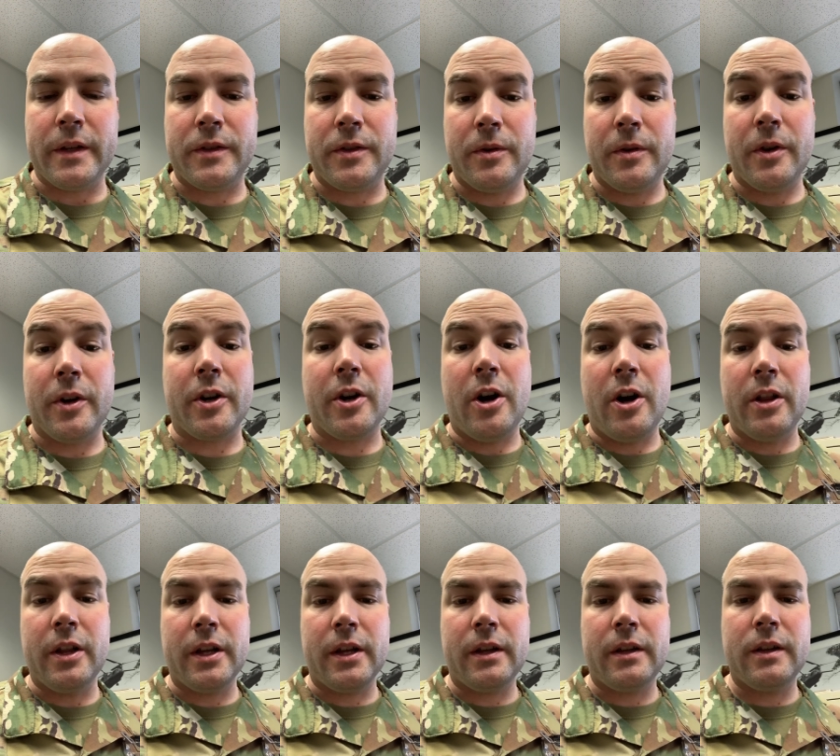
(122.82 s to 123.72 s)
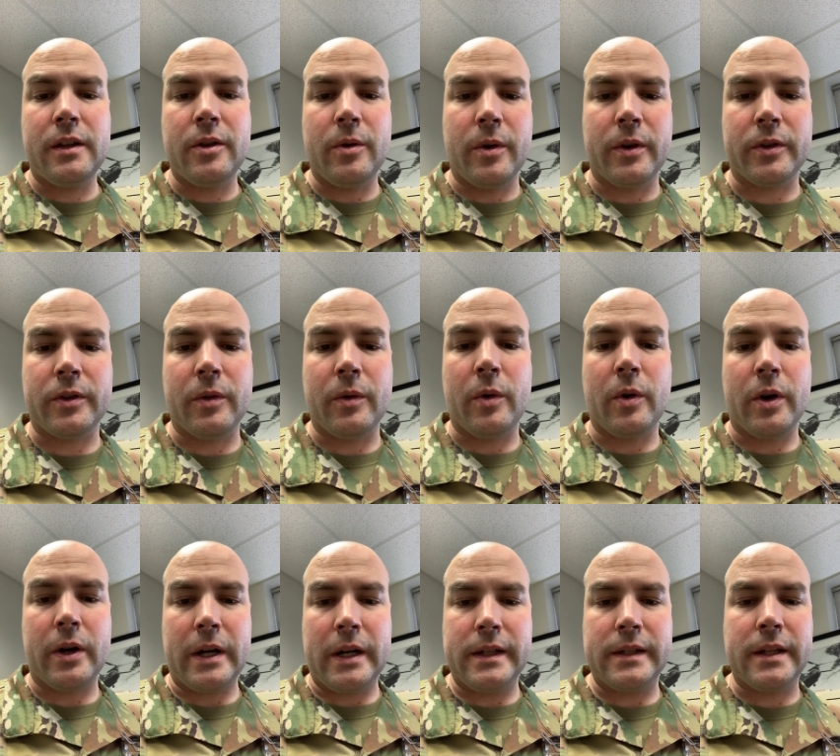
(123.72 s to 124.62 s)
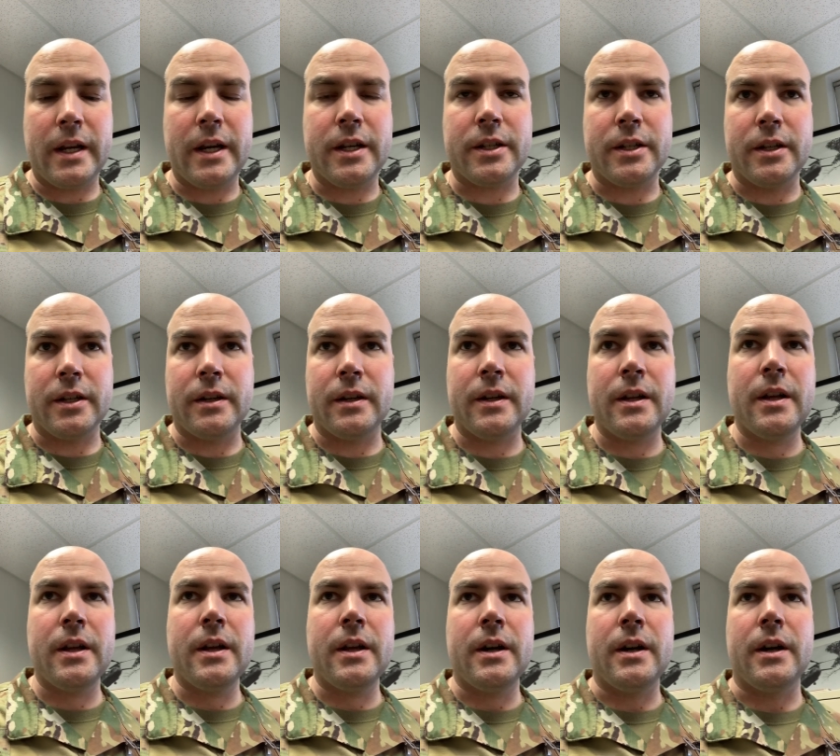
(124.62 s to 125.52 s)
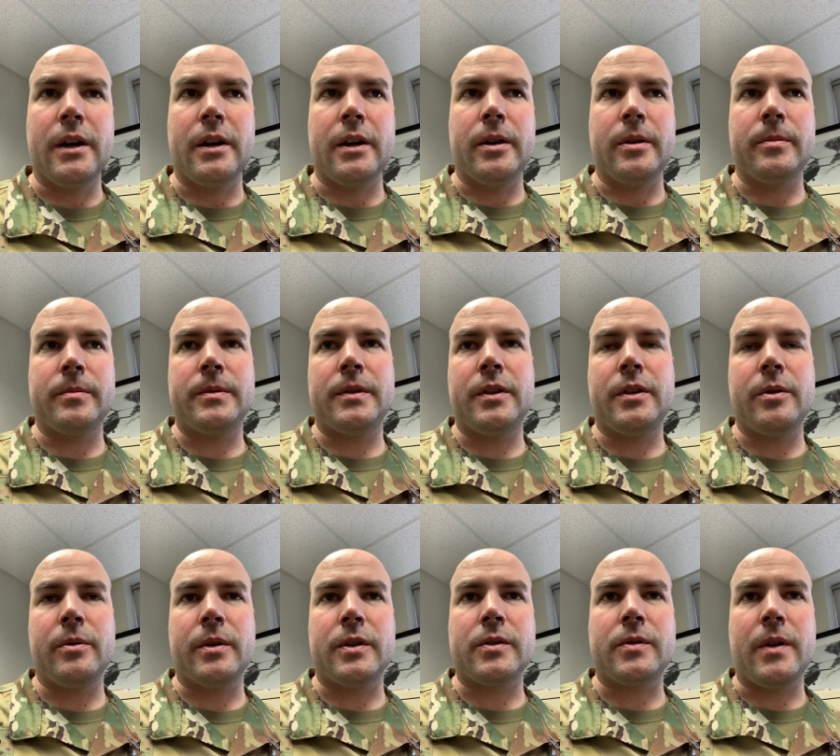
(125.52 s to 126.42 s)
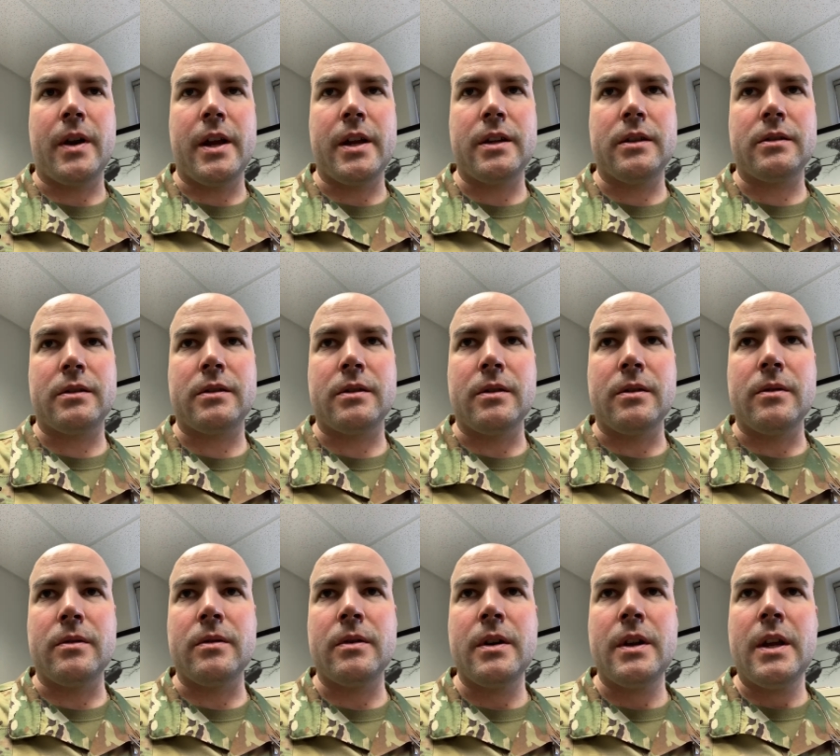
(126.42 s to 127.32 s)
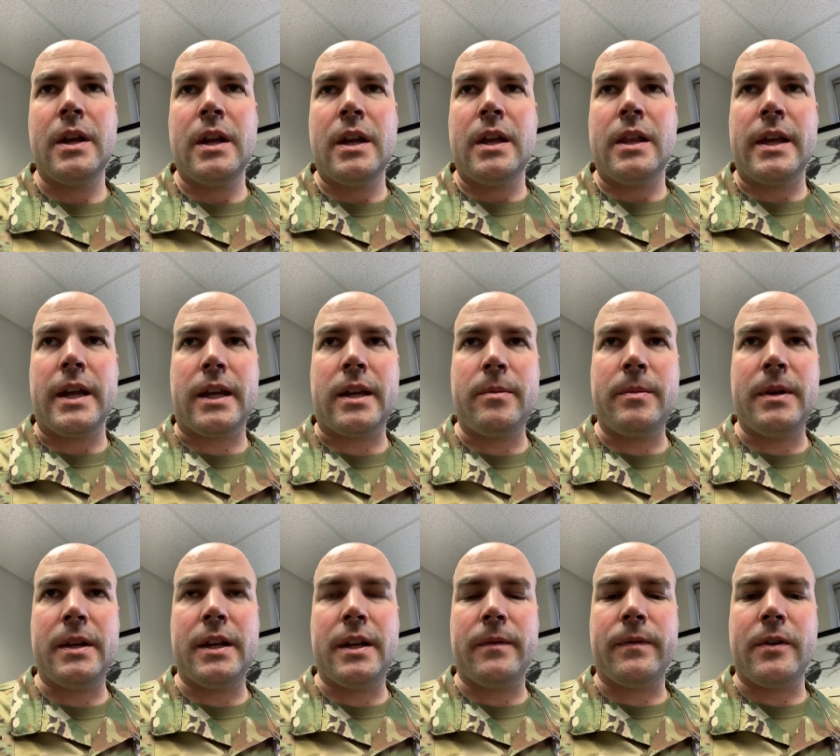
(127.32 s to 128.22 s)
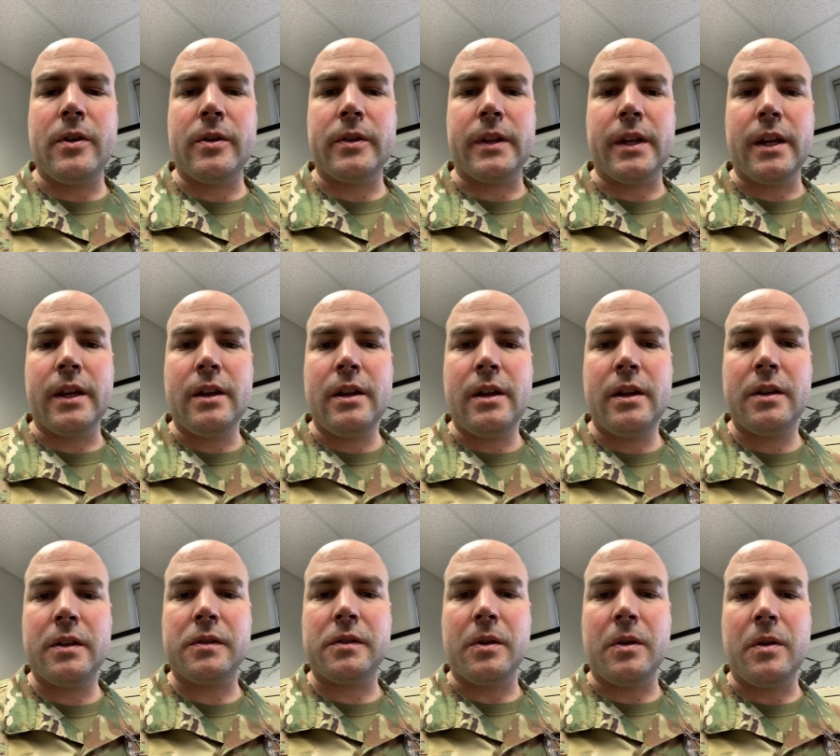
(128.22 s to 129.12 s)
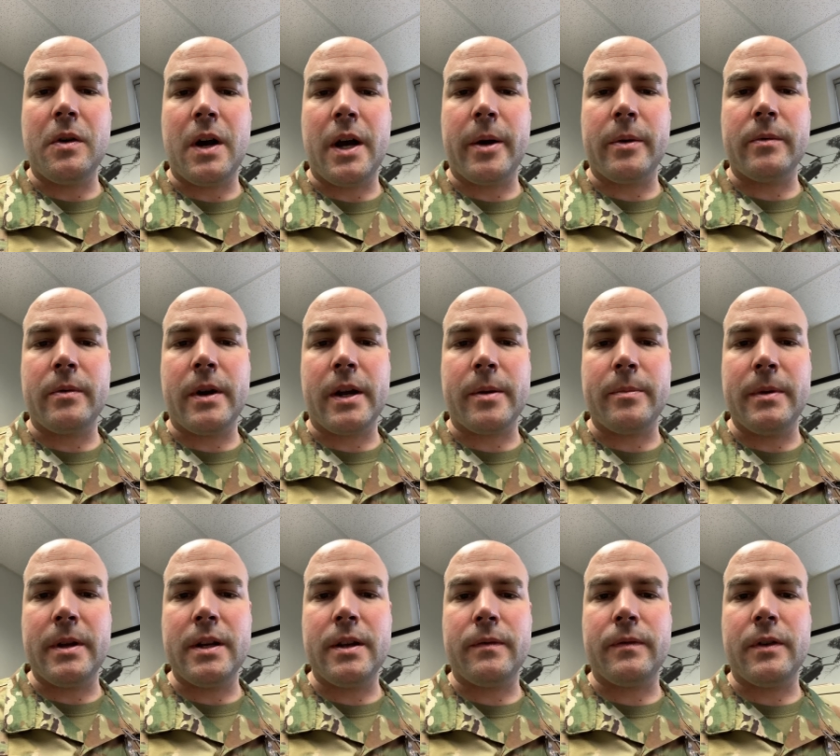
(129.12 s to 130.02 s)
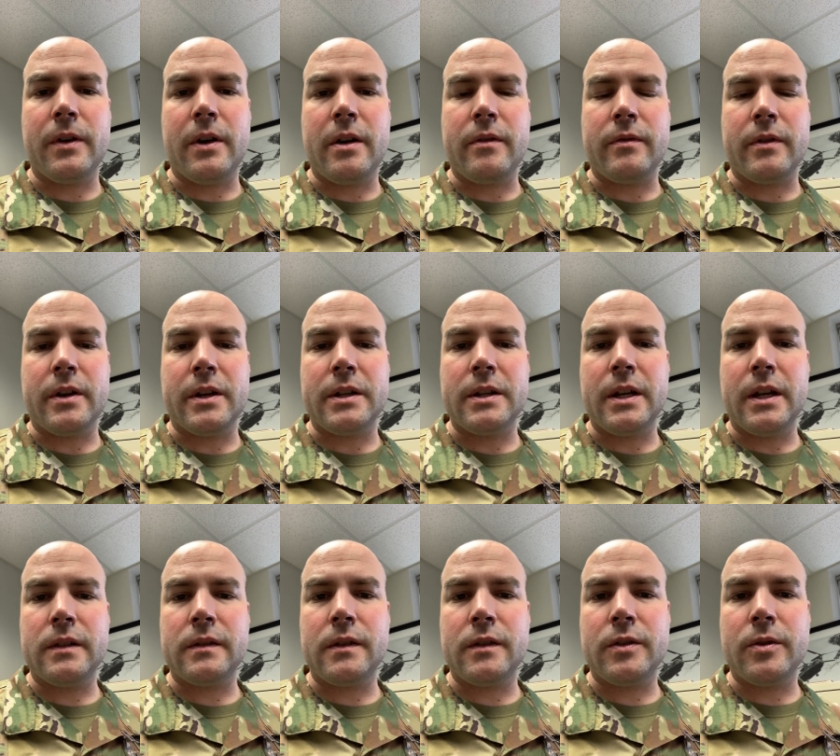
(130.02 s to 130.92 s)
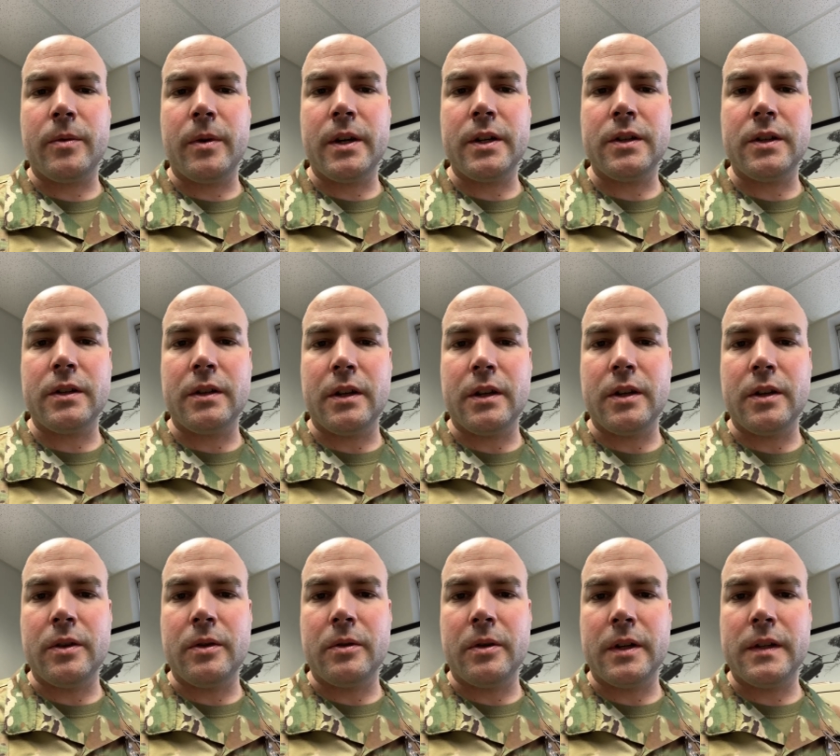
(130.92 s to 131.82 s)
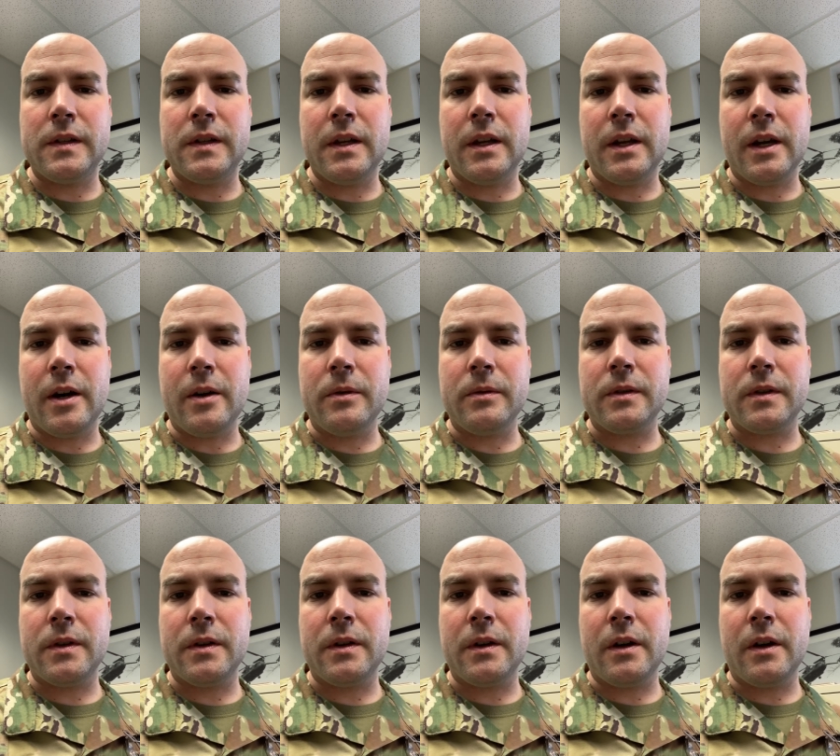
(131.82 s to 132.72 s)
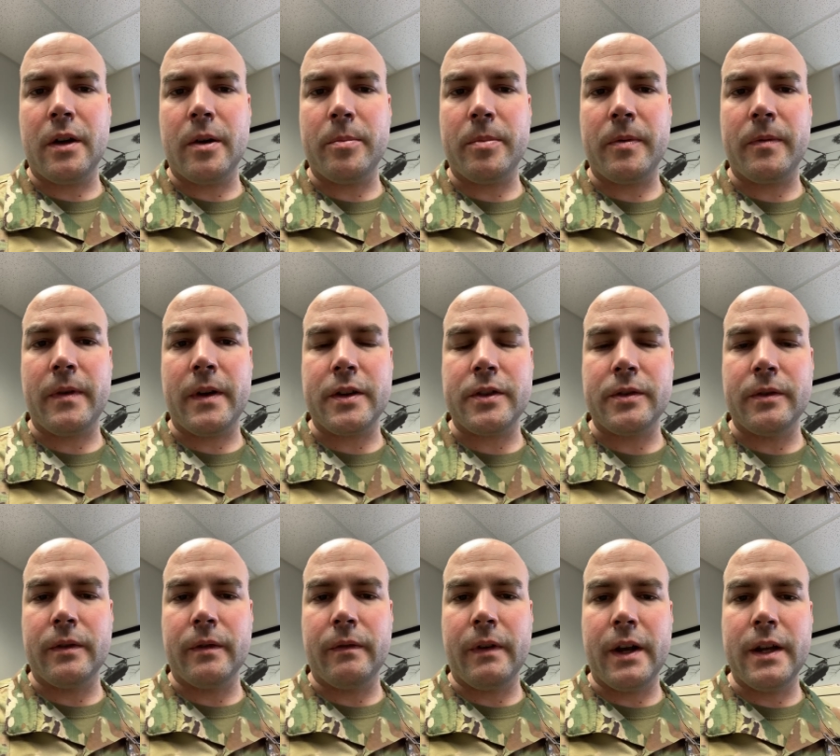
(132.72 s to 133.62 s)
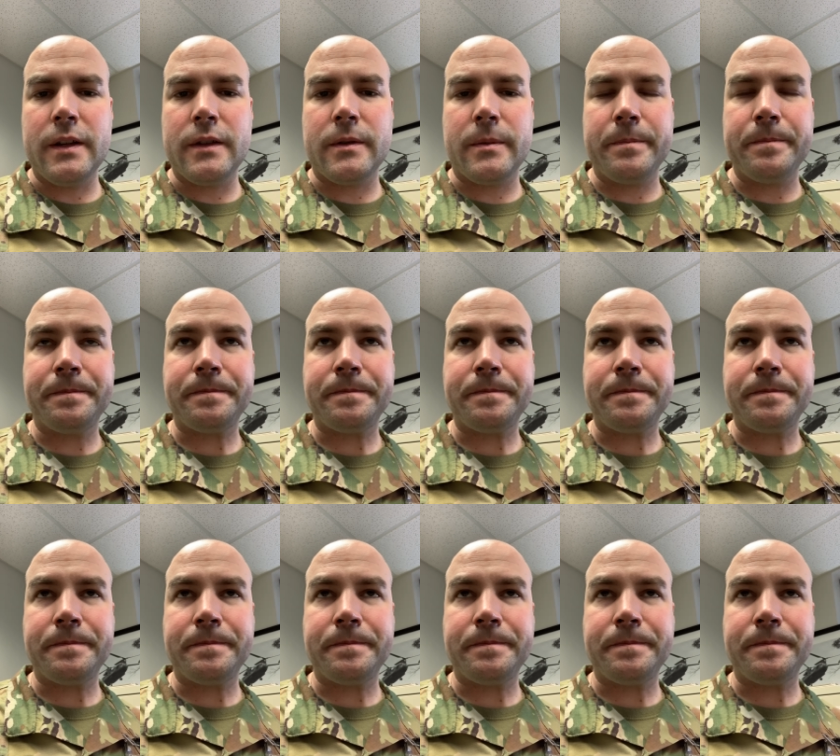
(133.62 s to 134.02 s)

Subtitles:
to your calling, you owe it to the organization to do what's right. So that can be a difficult thing. So I would recommend, if you're ever in that situation, that you seek out professional advice.